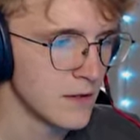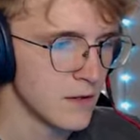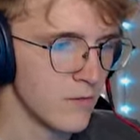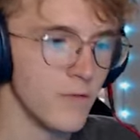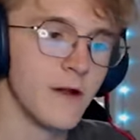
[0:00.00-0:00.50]

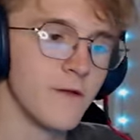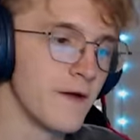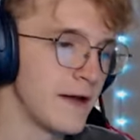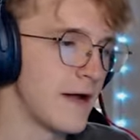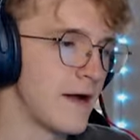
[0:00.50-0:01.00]
We're about to
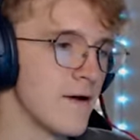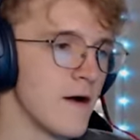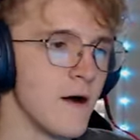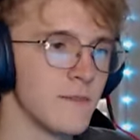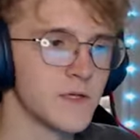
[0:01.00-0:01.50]
find out.
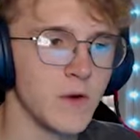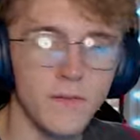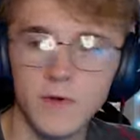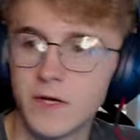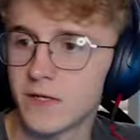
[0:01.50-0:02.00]
Um, so
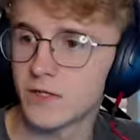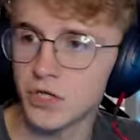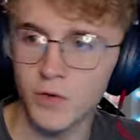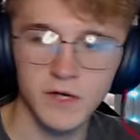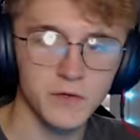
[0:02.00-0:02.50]
I'm gonna
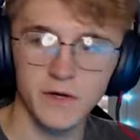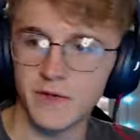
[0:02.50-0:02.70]
just quick 20